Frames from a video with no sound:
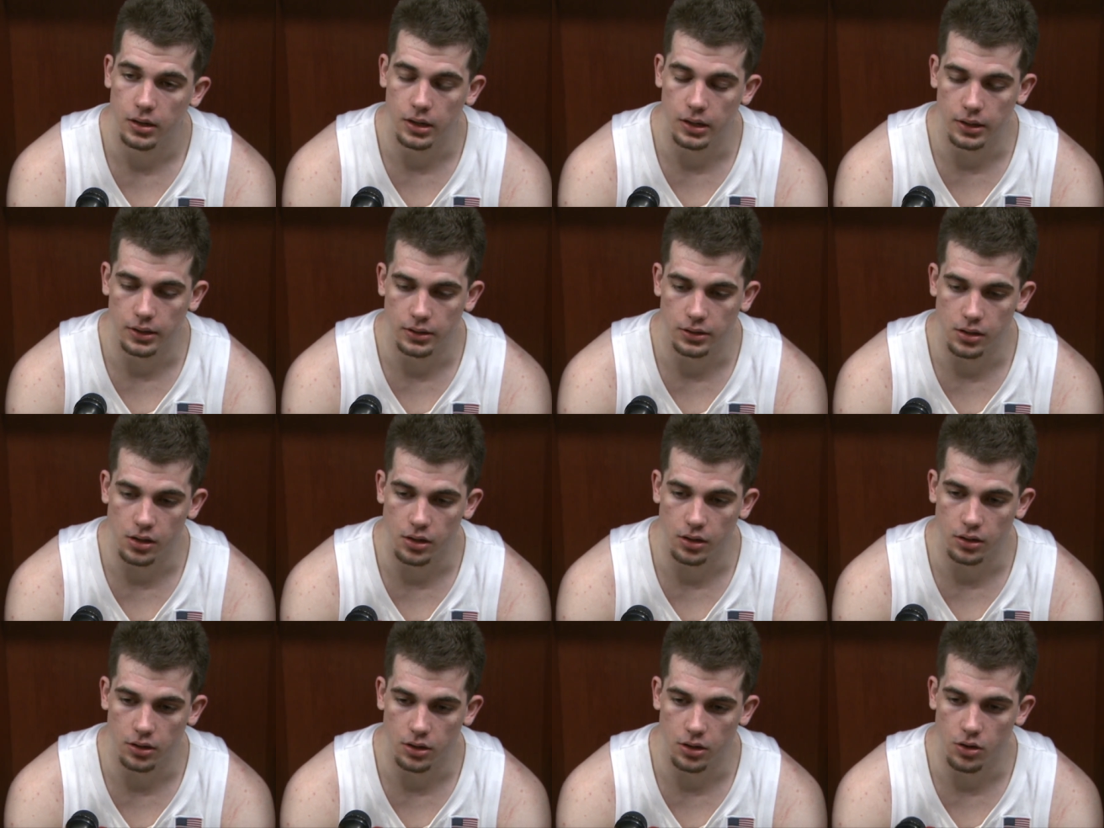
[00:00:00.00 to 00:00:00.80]
and
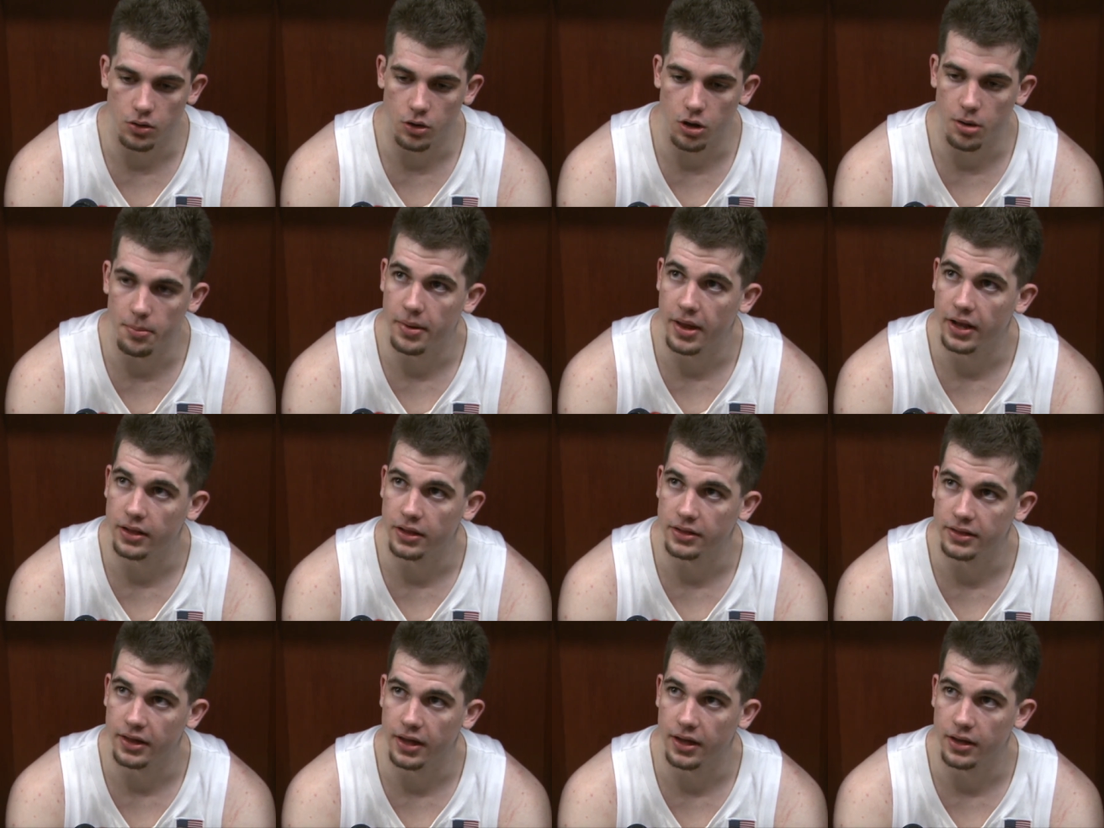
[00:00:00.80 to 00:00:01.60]
you know come
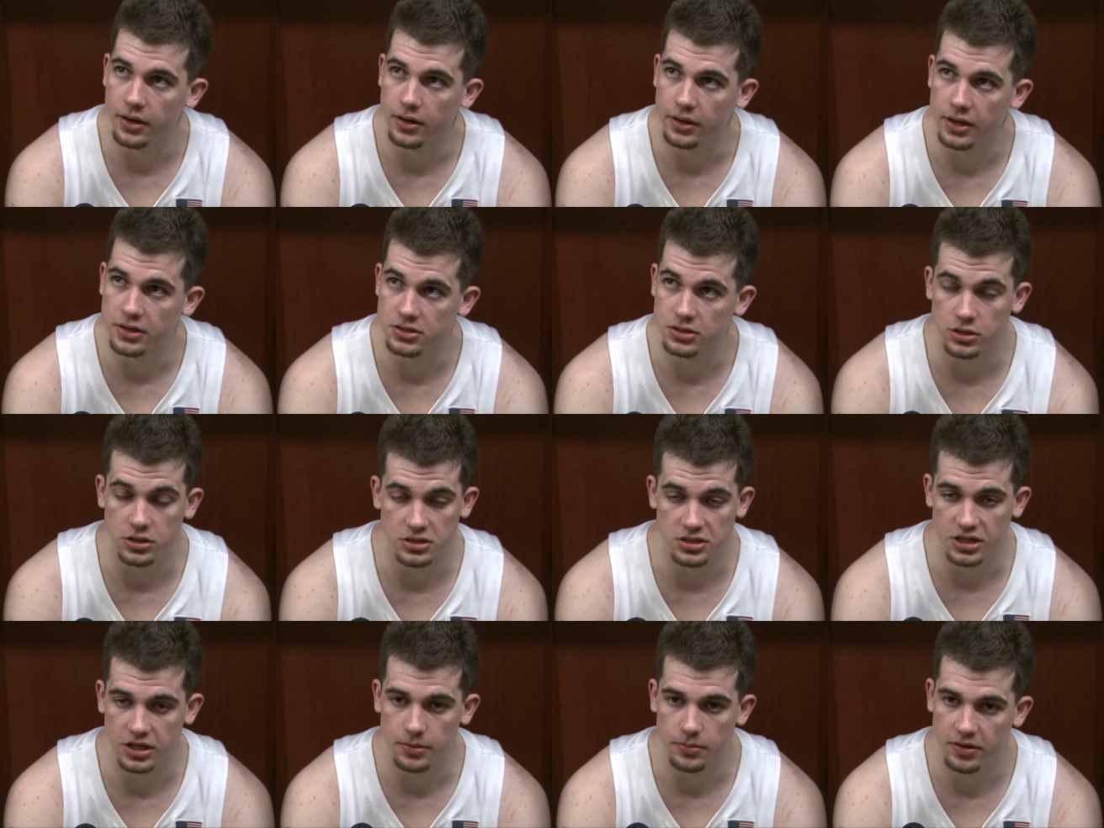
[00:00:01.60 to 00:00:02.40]
back like that and against a
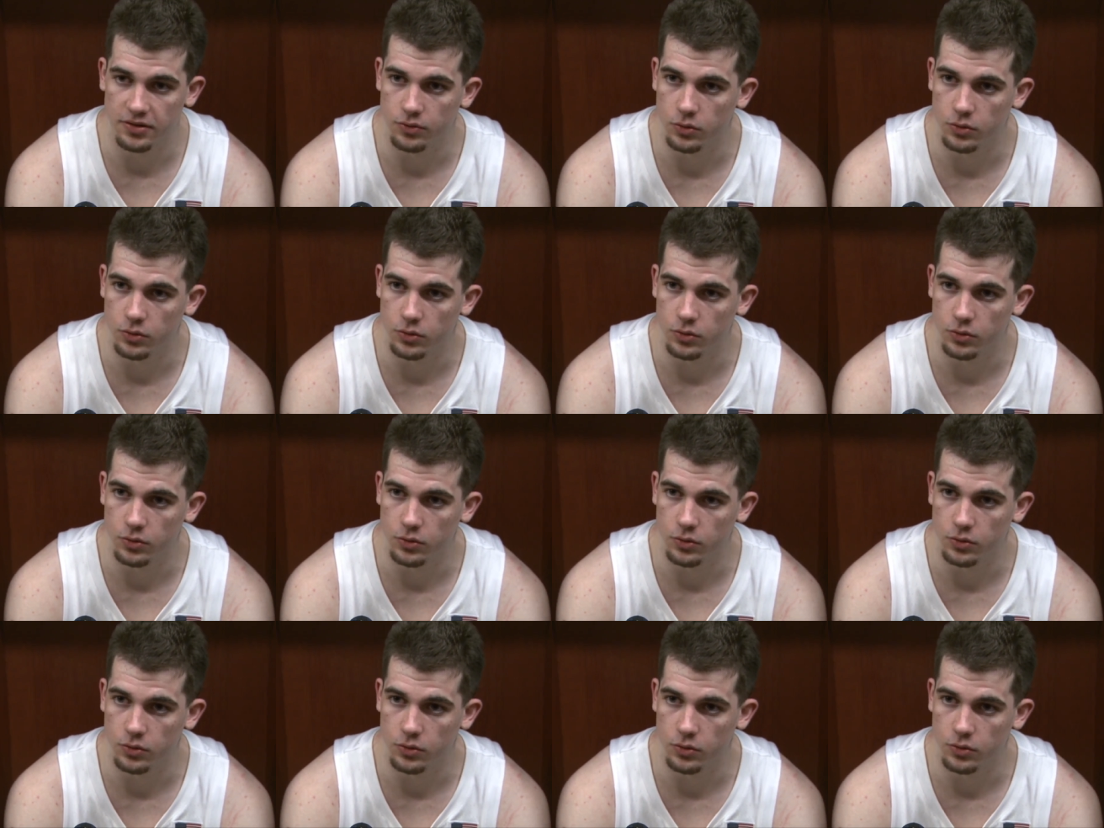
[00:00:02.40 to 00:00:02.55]
good team.